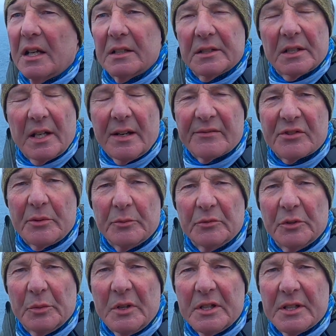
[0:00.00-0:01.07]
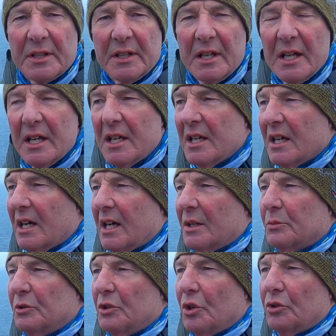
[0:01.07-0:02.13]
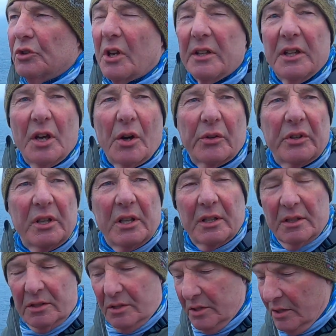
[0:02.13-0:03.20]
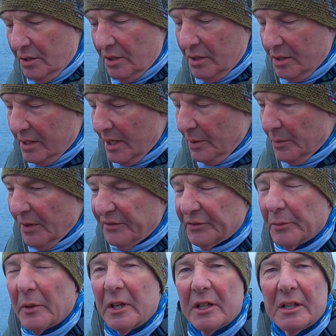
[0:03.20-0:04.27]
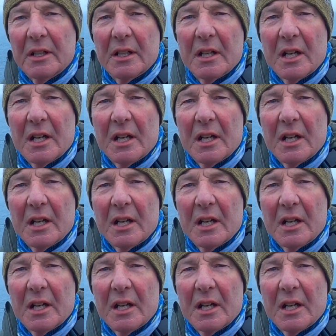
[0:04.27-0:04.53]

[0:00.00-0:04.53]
and have something to eat. And we're not in any hurry to get away from here.